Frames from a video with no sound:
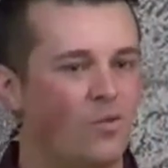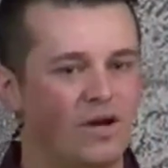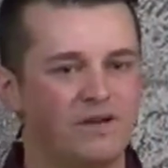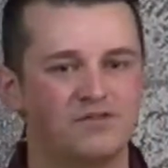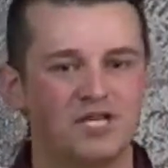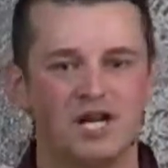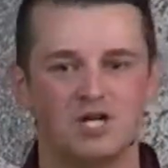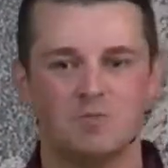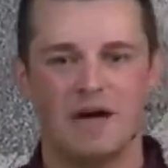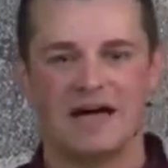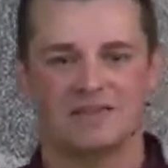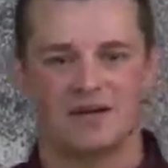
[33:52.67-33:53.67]
What if she
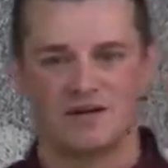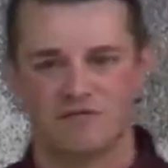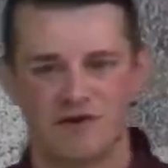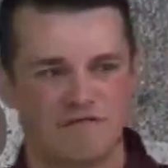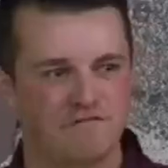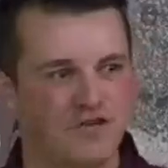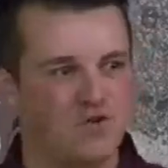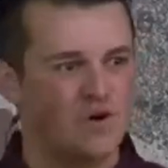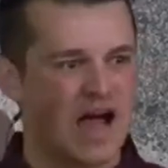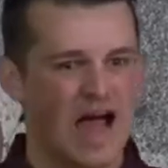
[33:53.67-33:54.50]
goes back there and for a few